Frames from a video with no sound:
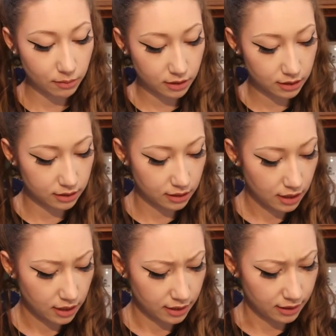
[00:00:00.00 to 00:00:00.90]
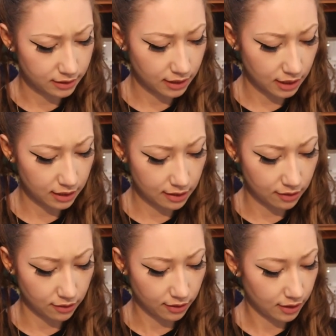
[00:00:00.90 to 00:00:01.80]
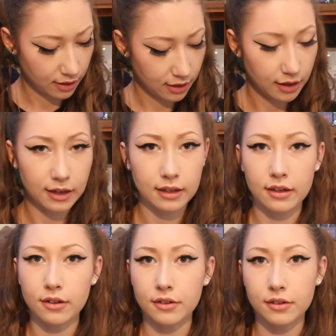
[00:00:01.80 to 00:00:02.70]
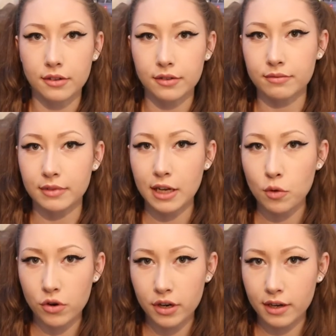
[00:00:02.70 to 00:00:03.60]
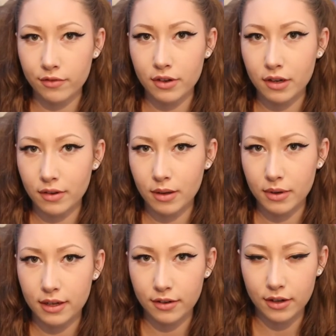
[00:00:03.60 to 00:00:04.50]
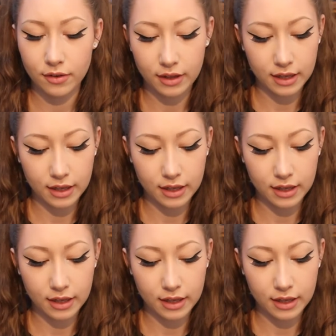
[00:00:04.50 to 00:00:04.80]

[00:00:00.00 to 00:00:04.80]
lemons. He's got a little a little knitwork in front of him. I don't know